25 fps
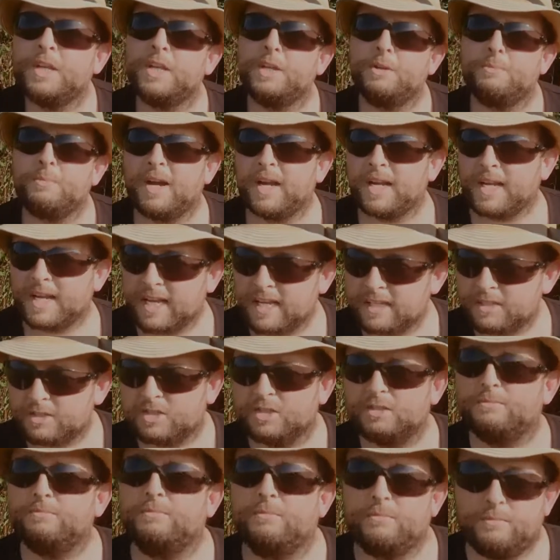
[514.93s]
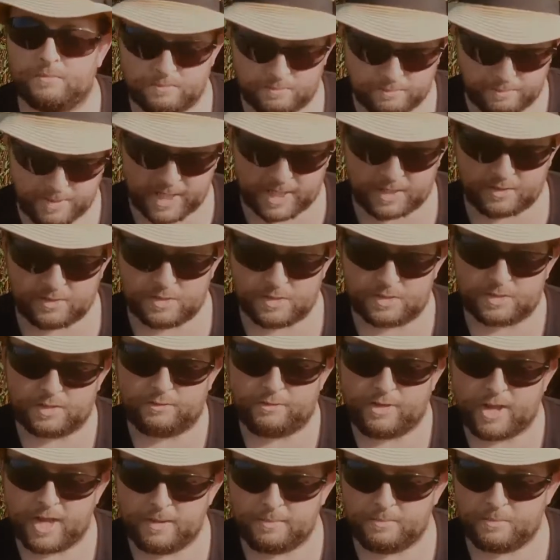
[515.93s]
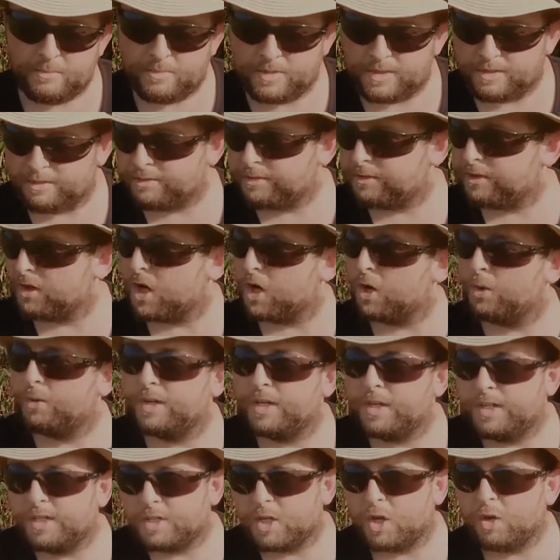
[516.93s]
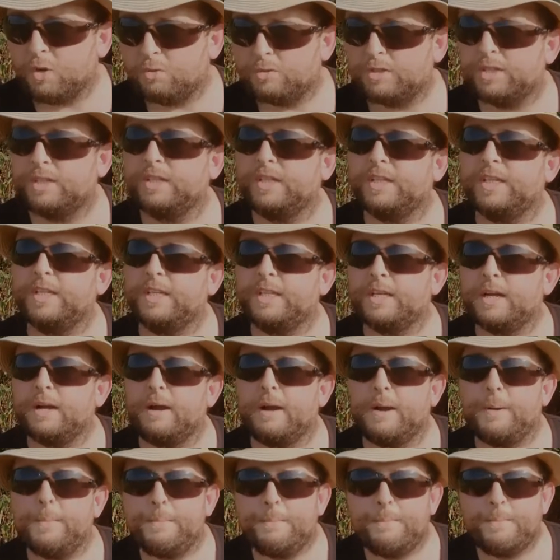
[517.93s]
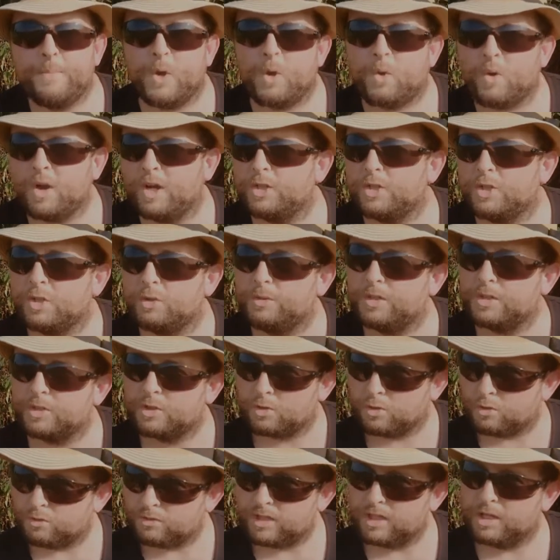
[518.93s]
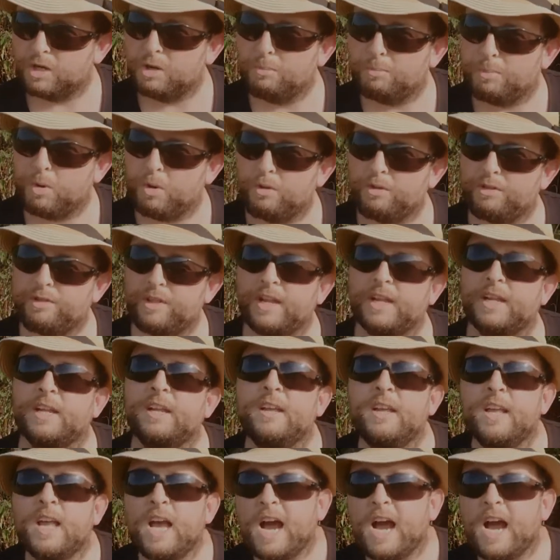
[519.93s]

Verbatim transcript: you might get some pictures of him with the throne and holding the um, not quite sure what it's called the little ball thing,